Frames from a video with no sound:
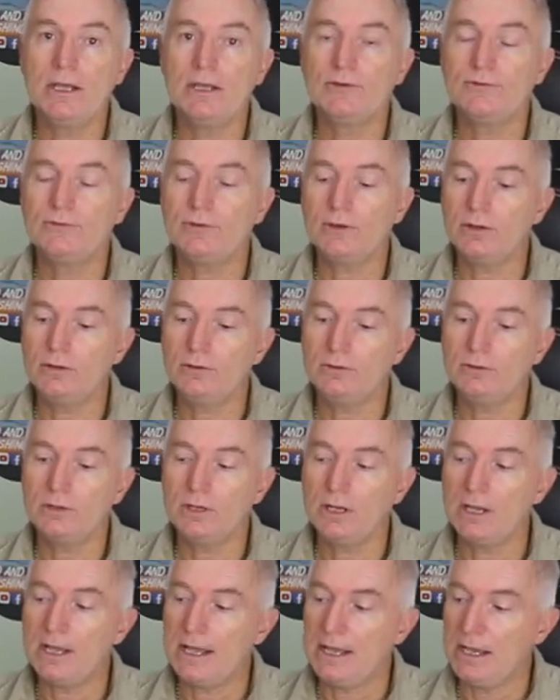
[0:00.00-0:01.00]
So
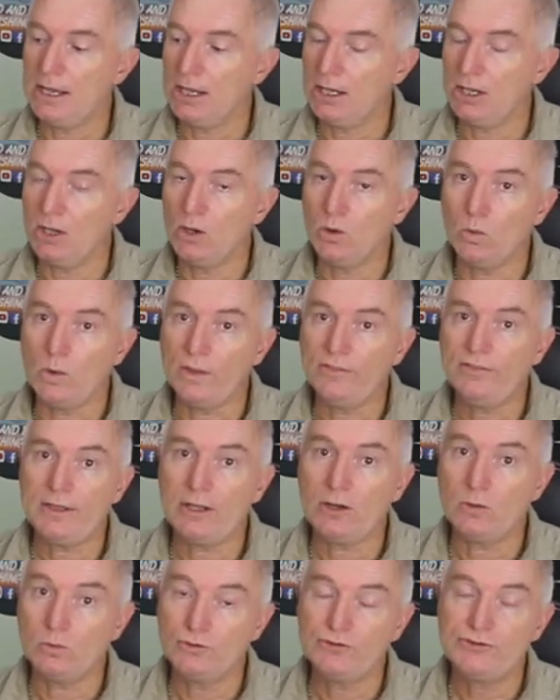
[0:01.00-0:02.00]
one thing
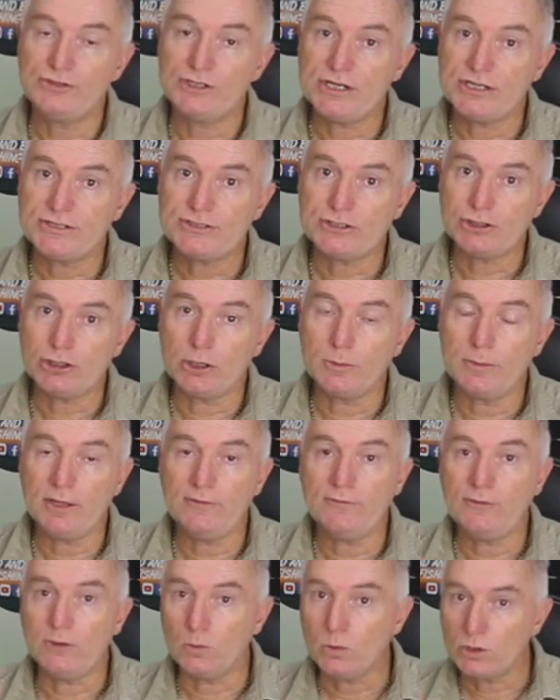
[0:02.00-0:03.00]
I would suggest to Tommy,
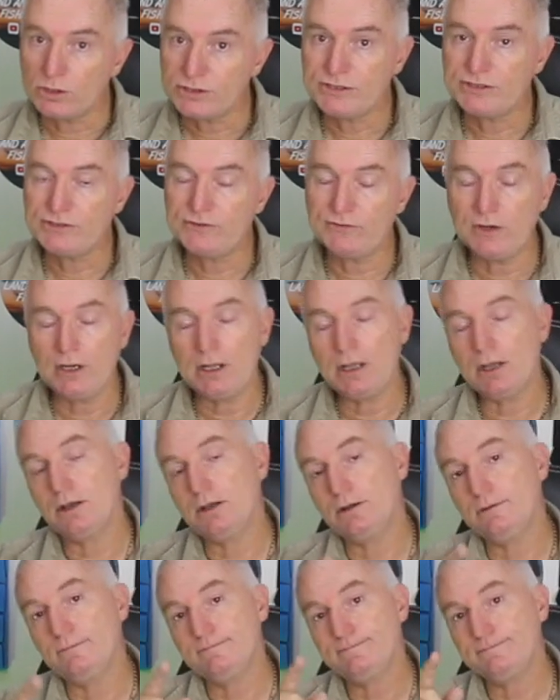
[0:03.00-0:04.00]
if you watch this
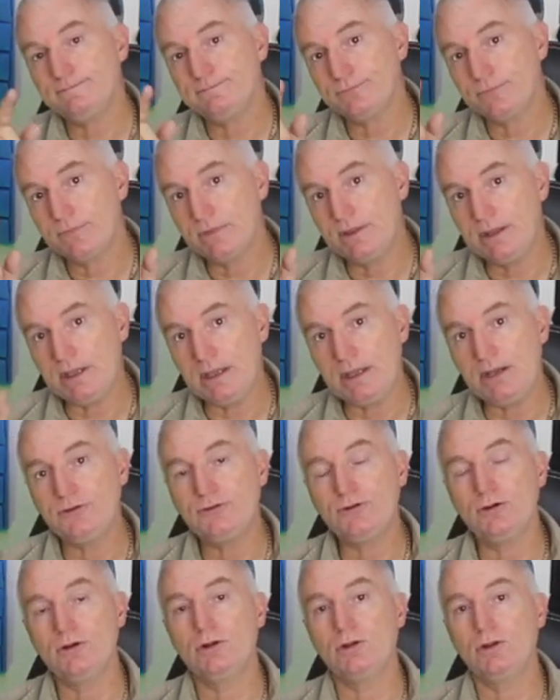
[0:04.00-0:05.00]
video, the
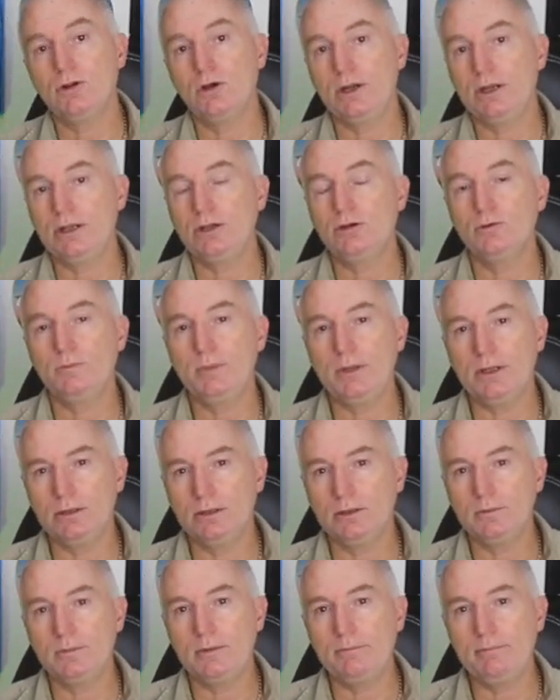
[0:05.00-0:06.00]
internal lighting could be a
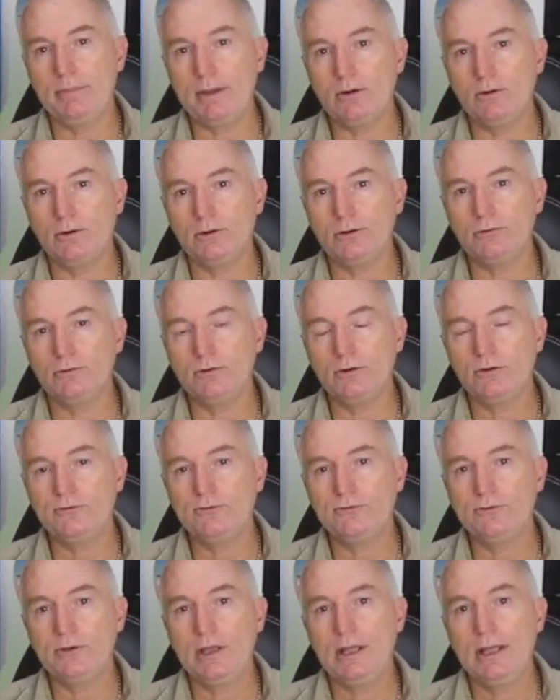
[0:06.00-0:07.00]
little bit better on the
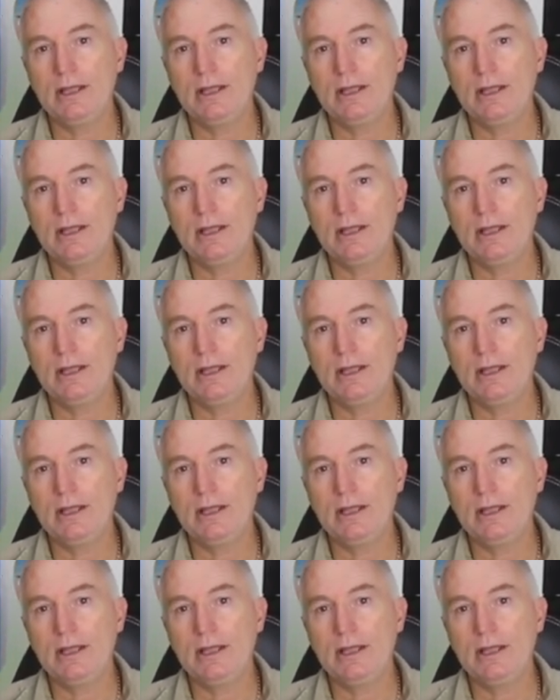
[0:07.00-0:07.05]
roof.